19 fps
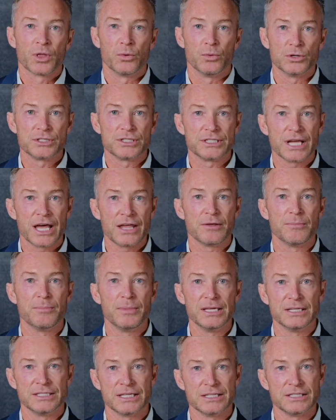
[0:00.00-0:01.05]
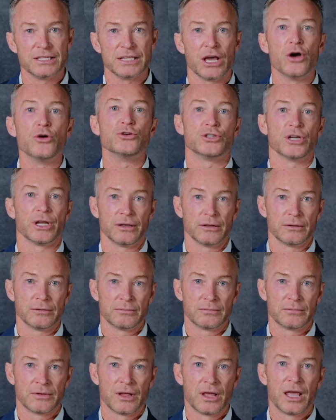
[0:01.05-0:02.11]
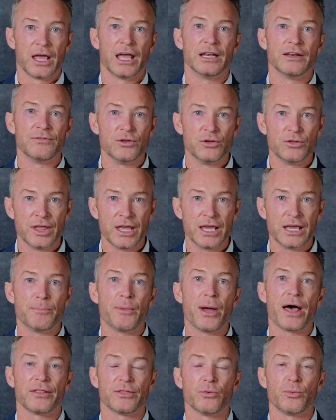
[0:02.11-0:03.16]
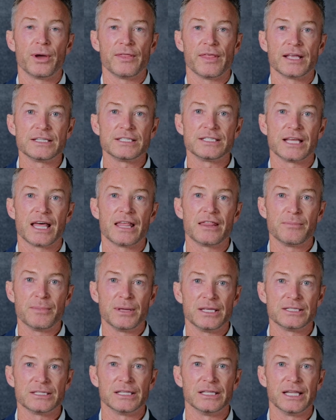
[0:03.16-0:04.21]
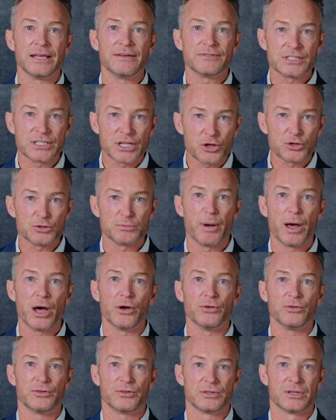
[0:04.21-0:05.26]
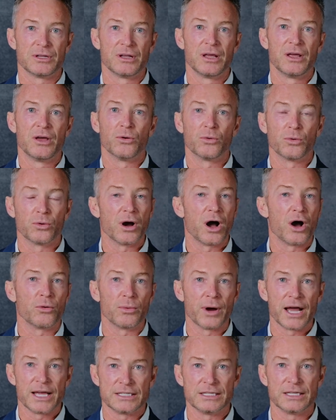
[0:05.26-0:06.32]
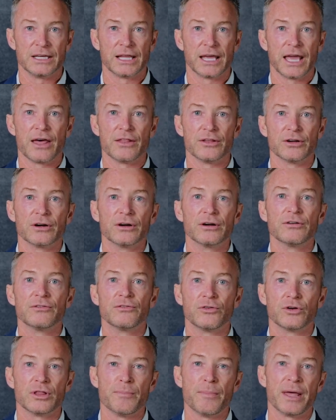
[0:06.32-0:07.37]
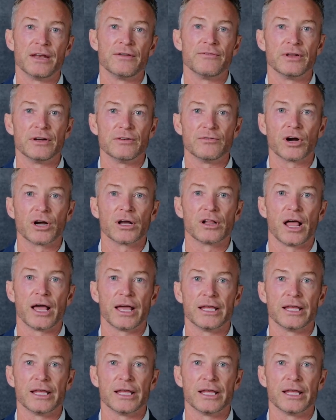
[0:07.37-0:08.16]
Well, Sotheby's is the ocean. And if you think about the way that Sotheby's lifts those boats, we're all rising together for the benefit of our clients.